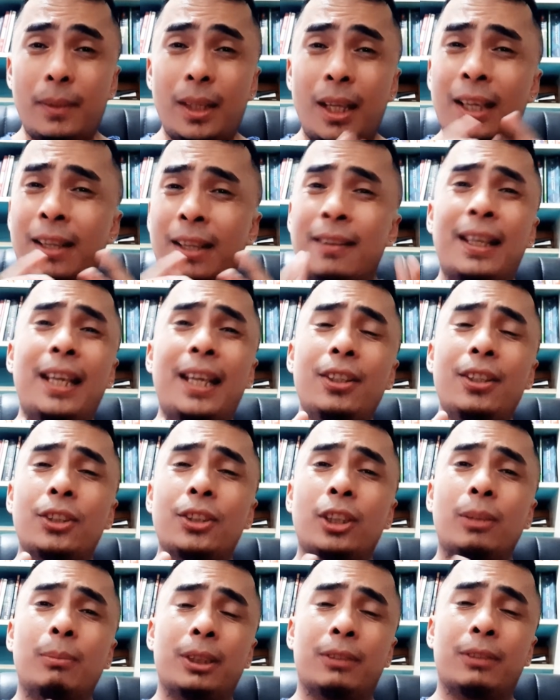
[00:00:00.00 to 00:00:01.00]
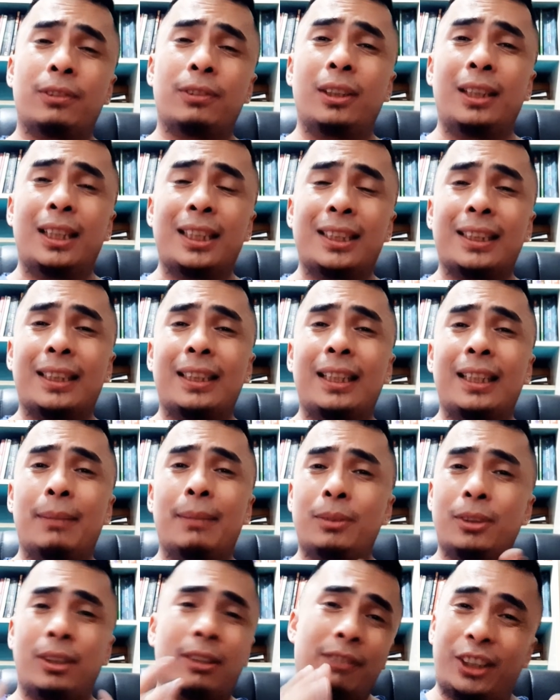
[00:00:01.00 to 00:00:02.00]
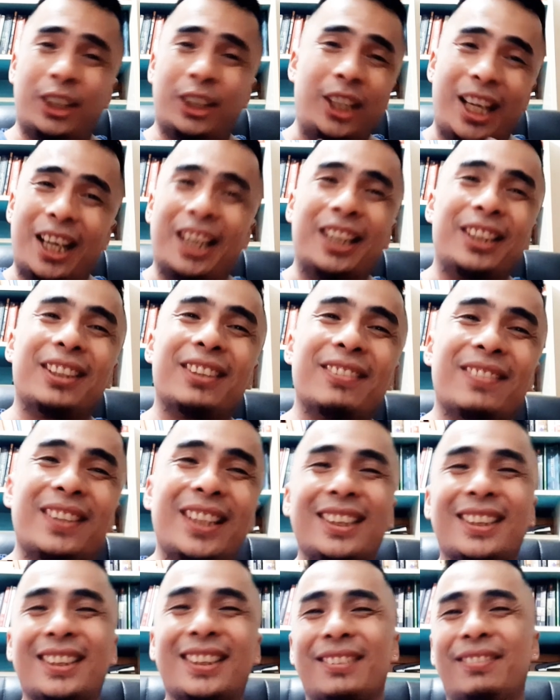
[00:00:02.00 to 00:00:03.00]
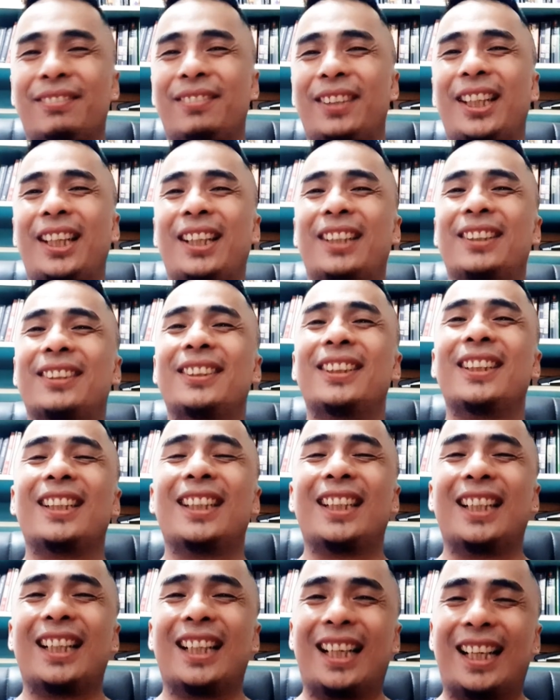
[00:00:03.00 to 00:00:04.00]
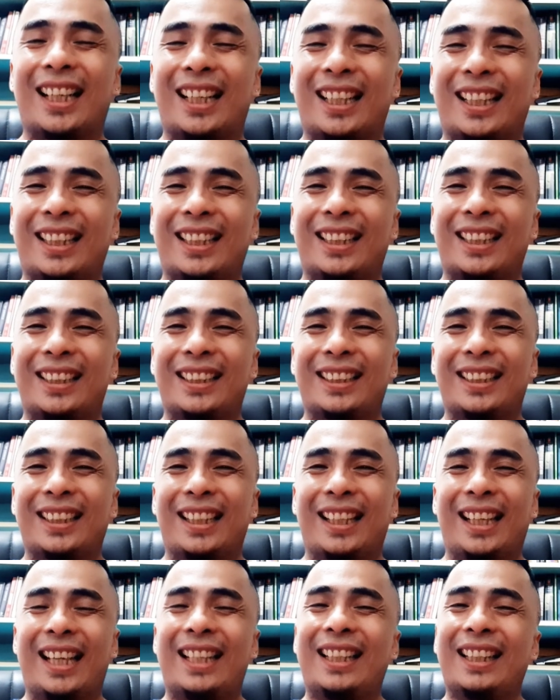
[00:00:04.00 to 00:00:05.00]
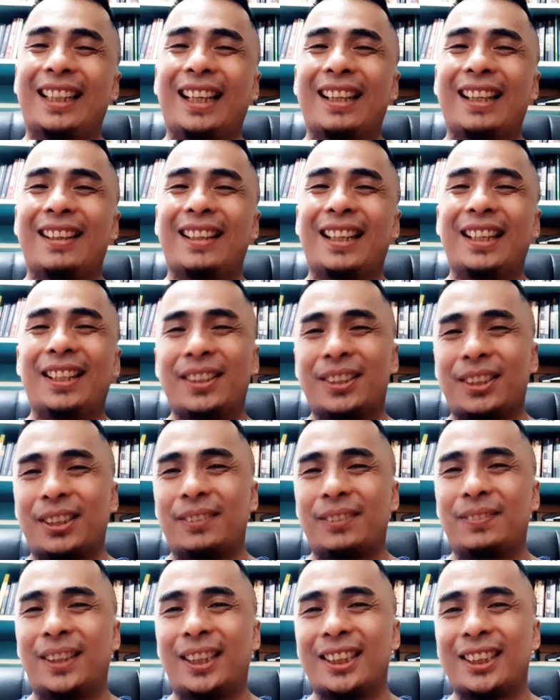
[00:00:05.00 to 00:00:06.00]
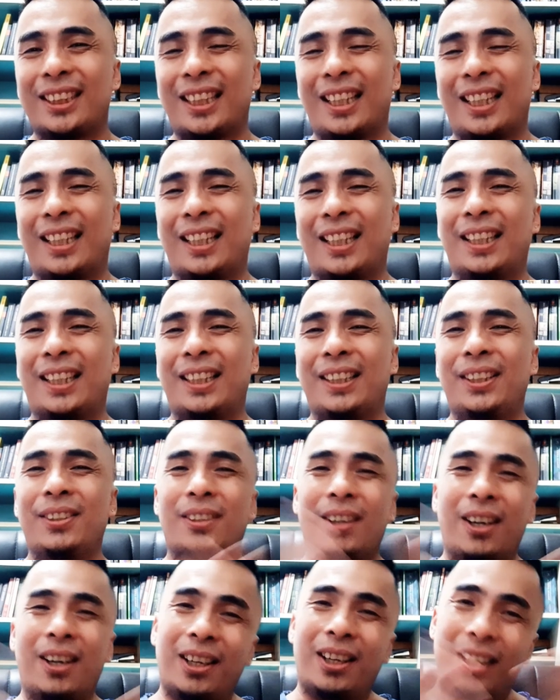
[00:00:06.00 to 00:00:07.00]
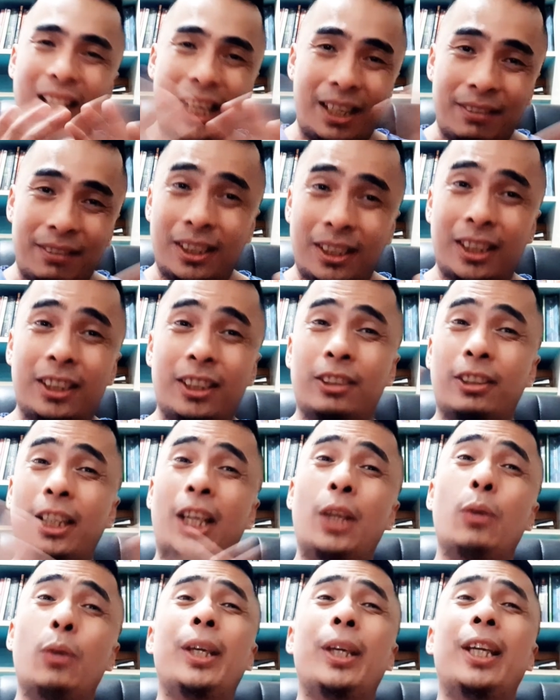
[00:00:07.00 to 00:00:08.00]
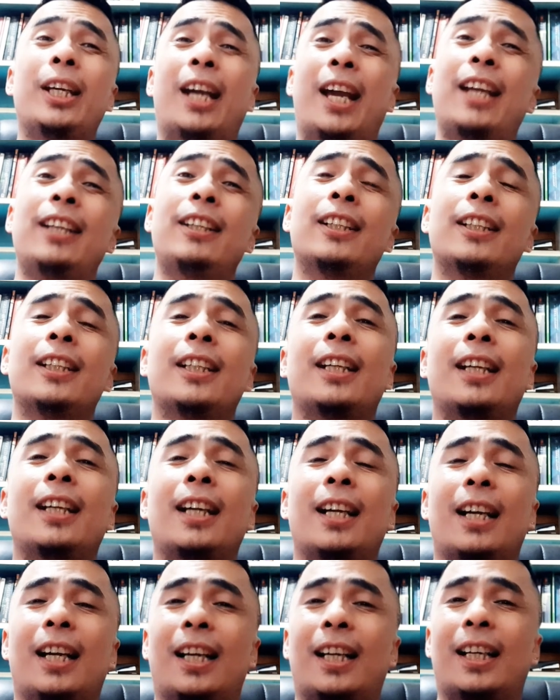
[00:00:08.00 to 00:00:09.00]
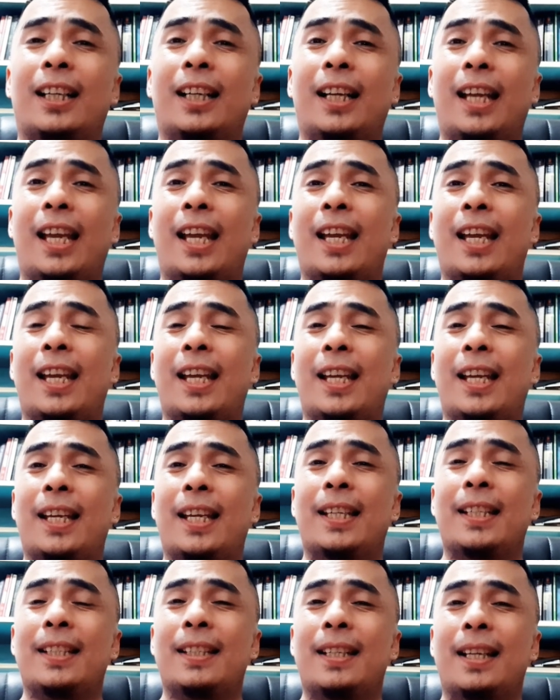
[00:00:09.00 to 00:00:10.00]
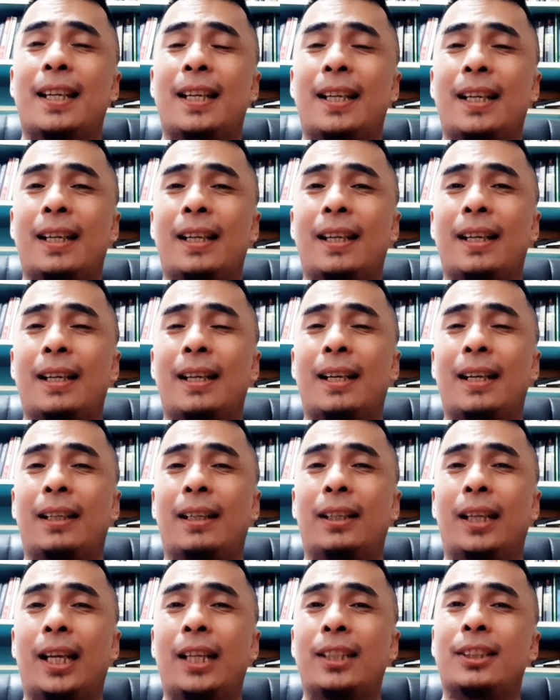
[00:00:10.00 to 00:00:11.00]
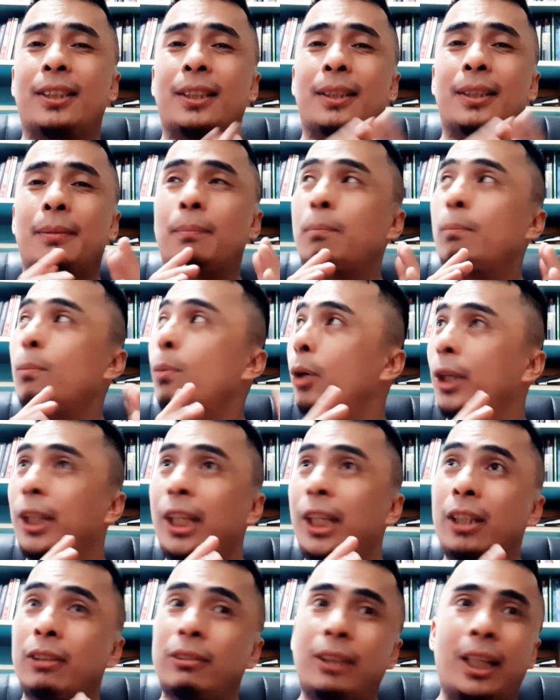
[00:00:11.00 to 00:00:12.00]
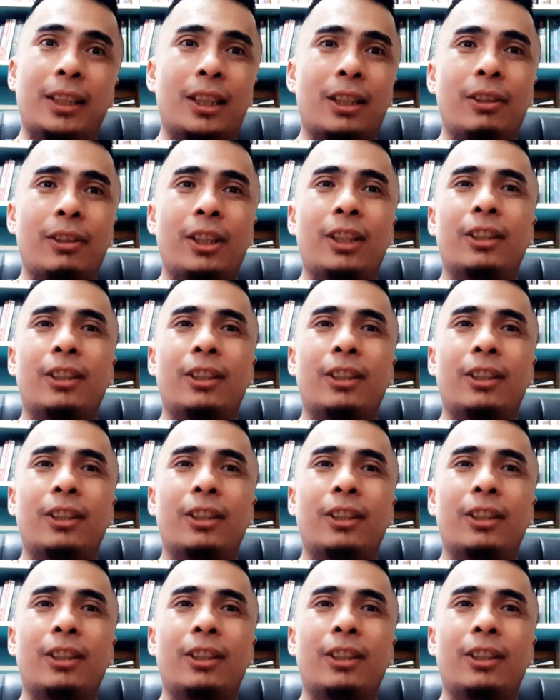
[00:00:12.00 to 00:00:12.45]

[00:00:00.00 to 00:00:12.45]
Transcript: thank you so much for listening up to the very end of this video. And again, thank you so much. You all have a great week ahead. And it's morning right now here in